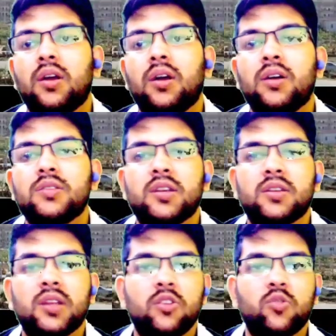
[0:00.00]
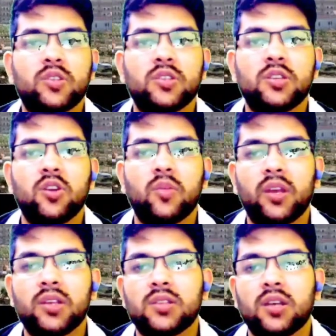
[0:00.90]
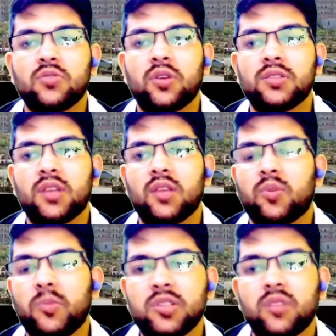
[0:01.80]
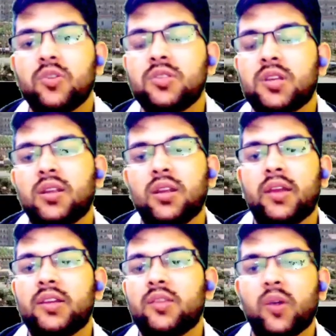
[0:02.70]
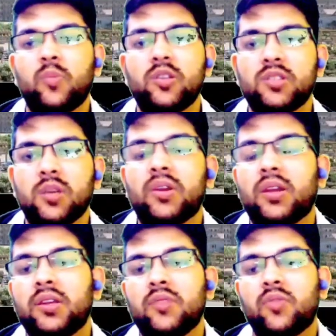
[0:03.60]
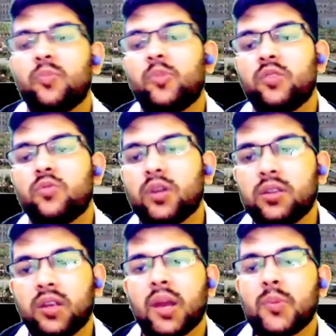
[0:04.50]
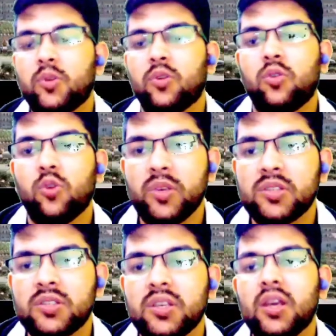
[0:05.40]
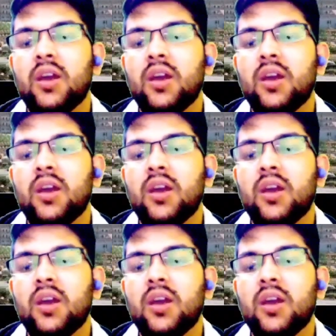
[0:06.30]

Central University of Rajasthan. So here is the information for general, 95.7, 95.1, and for OBC,